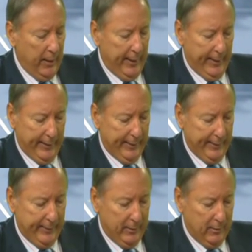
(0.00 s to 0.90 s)

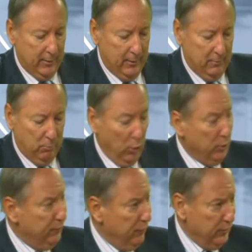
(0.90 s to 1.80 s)

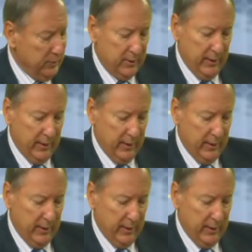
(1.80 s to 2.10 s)
Vodafone is